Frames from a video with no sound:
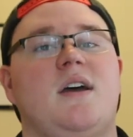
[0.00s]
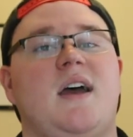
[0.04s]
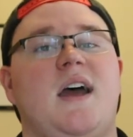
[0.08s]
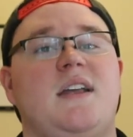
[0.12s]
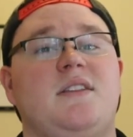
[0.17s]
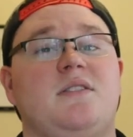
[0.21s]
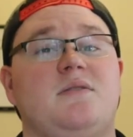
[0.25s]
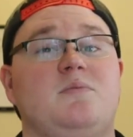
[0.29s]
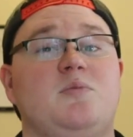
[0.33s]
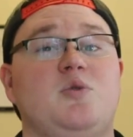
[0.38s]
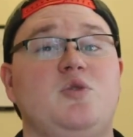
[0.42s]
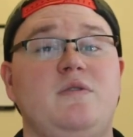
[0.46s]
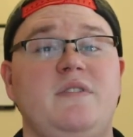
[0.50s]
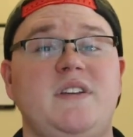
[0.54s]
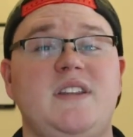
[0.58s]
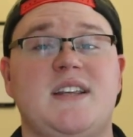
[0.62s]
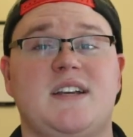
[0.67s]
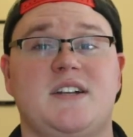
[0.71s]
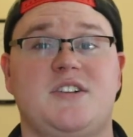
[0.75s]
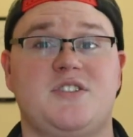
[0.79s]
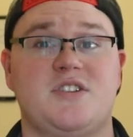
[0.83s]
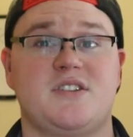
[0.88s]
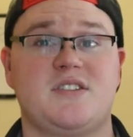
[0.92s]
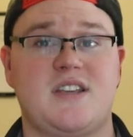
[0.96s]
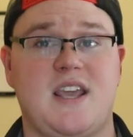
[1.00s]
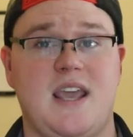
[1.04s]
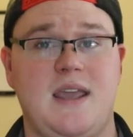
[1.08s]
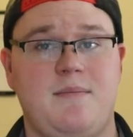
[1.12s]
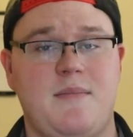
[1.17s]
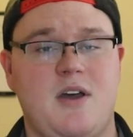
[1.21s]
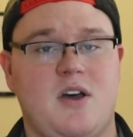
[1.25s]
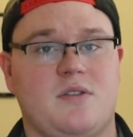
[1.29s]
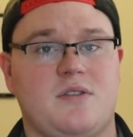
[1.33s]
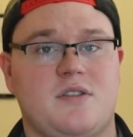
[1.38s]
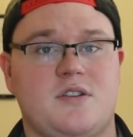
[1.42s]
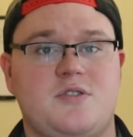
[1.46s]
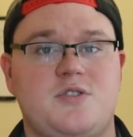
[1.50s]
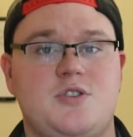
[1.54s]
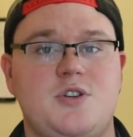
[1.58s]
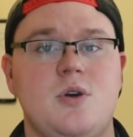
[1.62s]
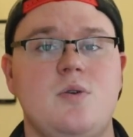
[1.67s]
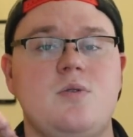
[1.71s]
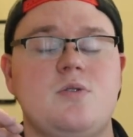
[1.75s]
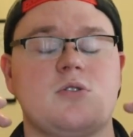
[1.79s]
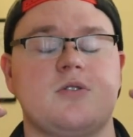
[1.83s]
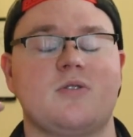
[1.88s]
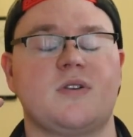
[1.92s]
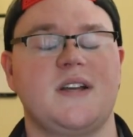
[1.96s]
And the movie that just came out, The
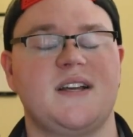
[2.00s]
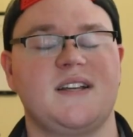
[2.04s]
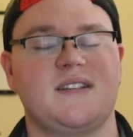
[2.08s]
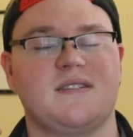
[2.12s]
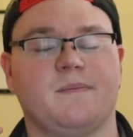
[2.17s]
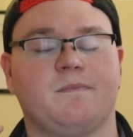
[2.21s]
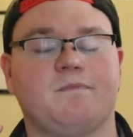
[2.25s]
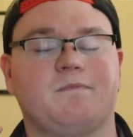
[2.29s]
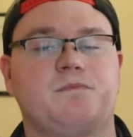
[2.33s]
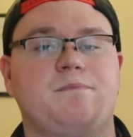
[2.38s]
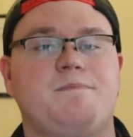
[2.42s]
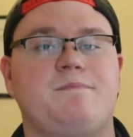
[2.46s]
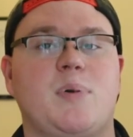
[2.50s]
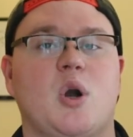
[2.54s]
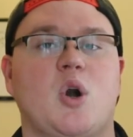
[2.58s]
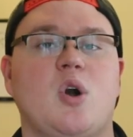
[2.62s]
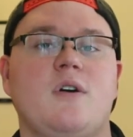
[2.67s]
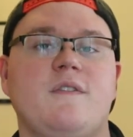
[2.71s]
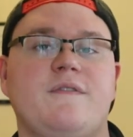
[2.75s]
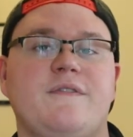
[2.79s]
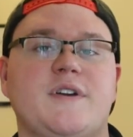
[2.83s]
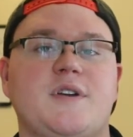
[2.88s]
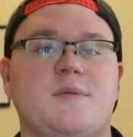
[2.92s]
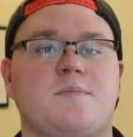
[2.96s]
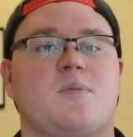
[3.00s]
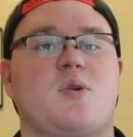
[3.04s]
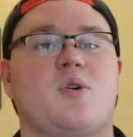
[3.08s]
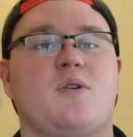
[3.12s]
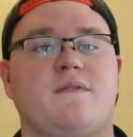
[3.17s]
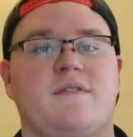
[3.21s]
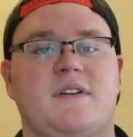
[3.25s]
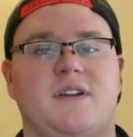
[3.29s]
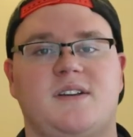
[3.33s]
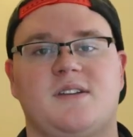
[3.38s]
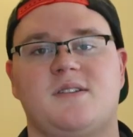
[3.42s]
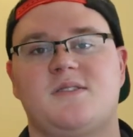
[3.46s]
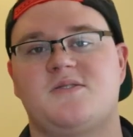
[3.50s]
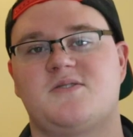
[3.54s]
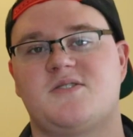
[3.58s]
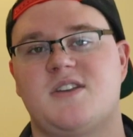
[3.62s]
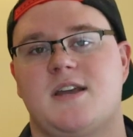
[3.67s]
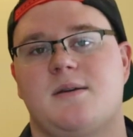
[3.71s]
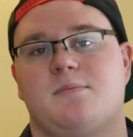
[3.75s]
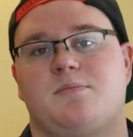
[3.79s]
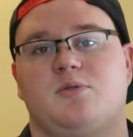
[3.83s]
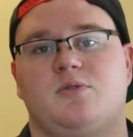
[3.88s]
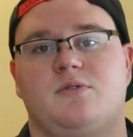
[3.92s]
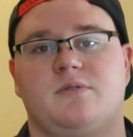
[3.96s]
Joker, is a perfect, perfect
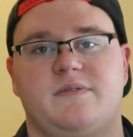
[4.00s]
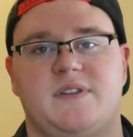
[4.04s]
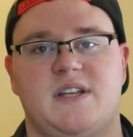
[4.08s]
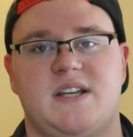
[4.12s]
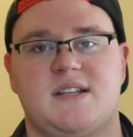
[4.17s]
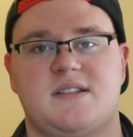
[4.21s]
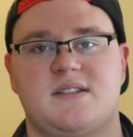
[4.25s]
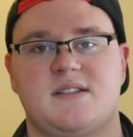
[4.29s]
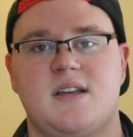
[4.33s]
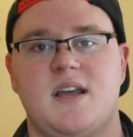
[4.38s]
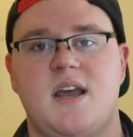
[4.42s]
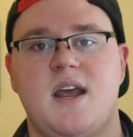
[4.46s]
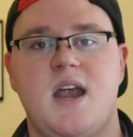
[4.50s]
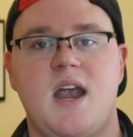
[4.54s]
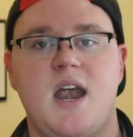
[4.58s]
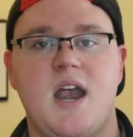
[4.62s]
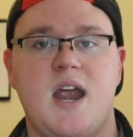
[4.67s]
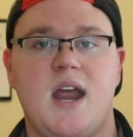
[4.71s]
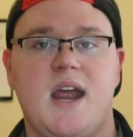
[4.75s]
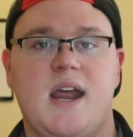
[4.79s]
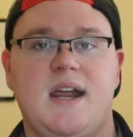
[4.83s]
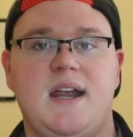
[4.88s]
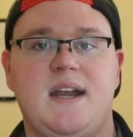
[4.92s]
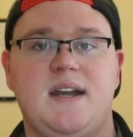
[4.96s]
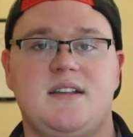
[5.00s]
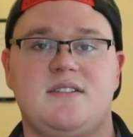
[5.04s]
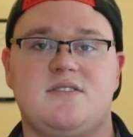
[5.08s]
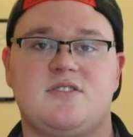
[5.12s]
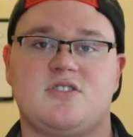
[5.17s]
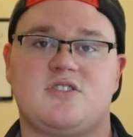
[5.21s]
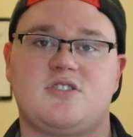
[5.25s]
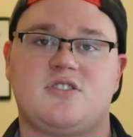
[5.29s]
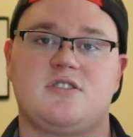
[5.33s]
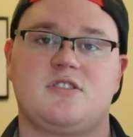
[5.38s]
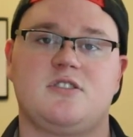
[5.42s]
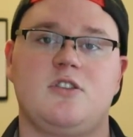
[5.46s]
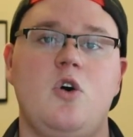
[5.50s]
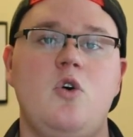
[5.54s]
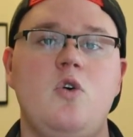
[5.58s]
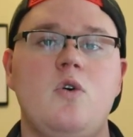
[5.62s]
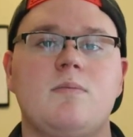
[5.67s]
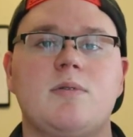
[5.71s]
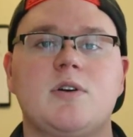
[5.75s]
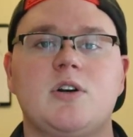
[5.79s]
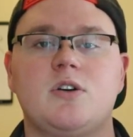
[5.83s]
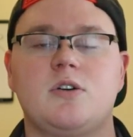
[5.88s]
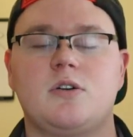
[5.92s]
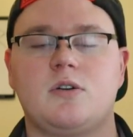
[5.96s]
example of this. It is a
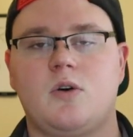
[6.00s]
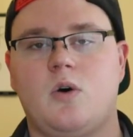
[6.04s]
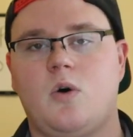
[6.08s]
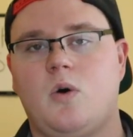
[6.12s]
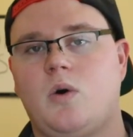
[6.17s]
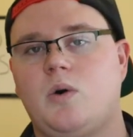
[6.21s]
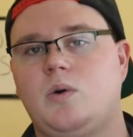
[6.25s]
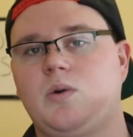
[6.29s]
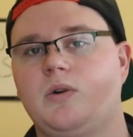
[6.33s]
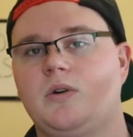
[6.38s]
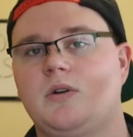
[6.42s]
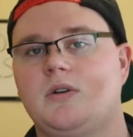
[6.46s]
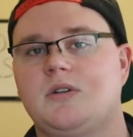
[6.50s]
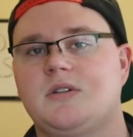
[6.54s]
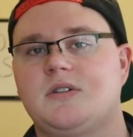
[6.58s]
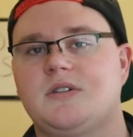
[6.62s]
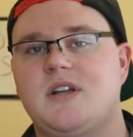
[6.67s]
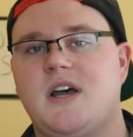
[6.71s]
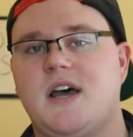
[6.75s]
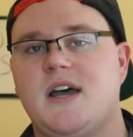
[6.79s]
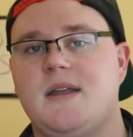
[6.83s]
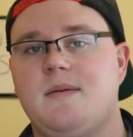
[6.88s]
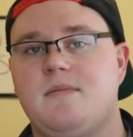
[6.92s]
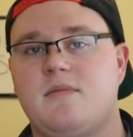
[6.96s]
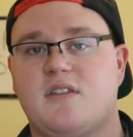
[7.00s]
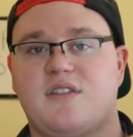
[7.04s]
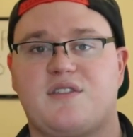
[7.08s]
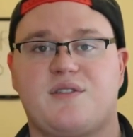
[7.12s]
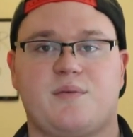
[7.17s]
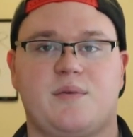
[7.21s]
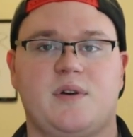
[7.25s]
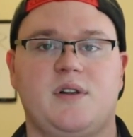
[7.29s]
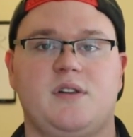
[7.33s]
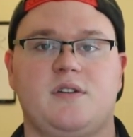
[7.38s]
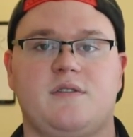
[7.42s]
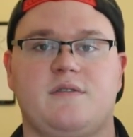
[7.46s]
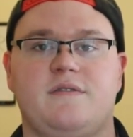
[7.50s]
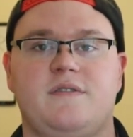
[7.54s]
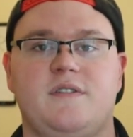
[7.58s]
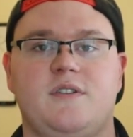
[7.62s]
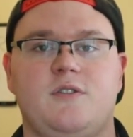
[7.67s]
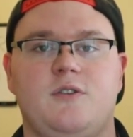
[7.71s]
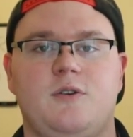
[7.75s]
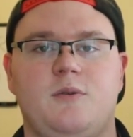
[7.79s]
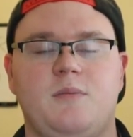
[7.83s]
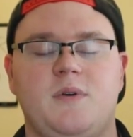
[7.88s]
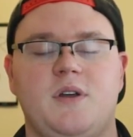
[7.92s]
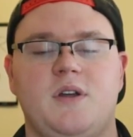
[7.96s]
slow burn horror type thriller
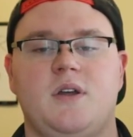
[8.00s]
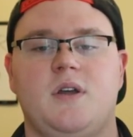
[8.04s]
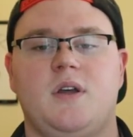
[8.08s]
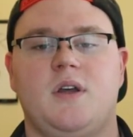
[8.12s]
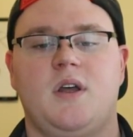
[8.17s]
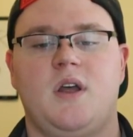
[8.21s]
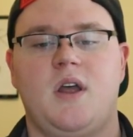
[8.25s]
film